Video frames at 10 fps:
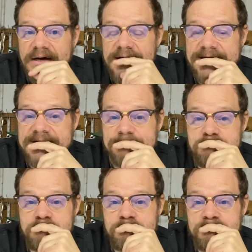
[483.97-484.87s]

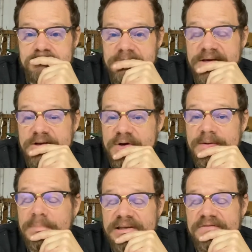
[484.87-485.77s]
And you end
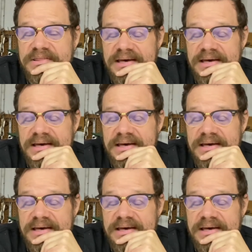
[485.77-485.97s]
up believing